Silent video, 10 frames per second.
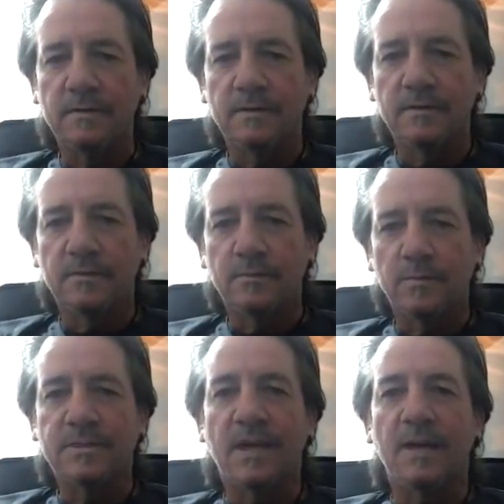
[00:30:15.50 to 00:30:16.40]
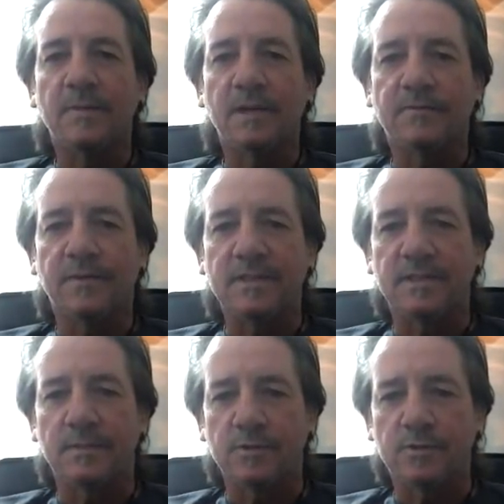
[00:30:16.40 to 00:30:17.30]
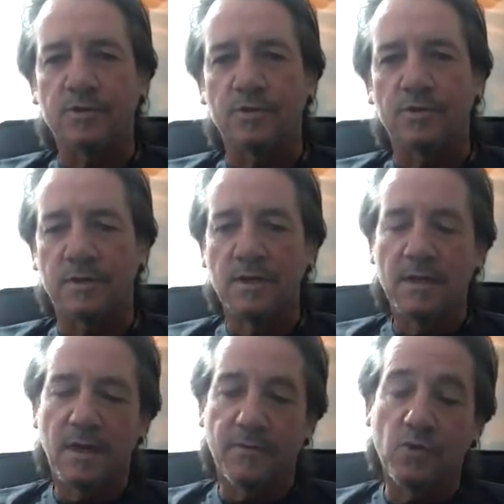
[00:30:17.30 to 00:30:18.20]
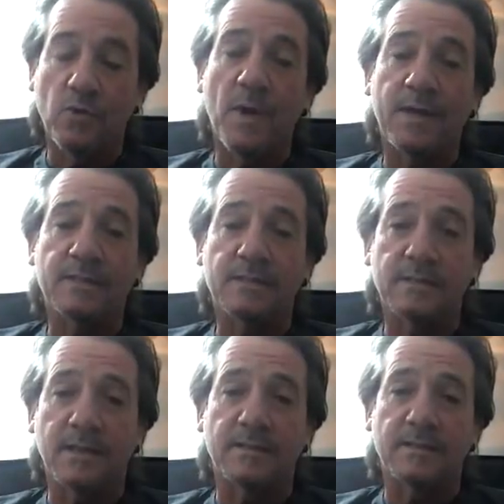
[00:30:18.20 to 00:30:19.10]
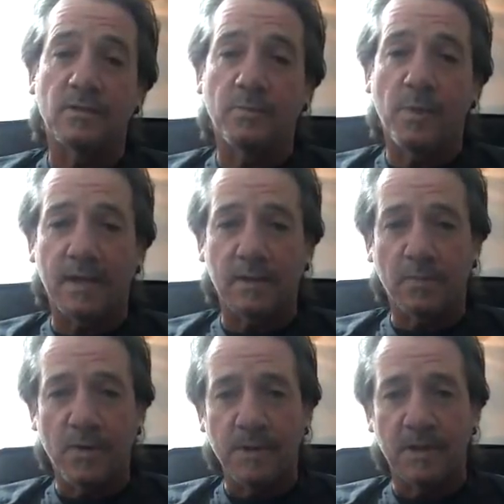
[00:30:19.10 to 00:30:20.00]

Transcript: My time there the first time was too short. I've come back to get this club back in the Premier League.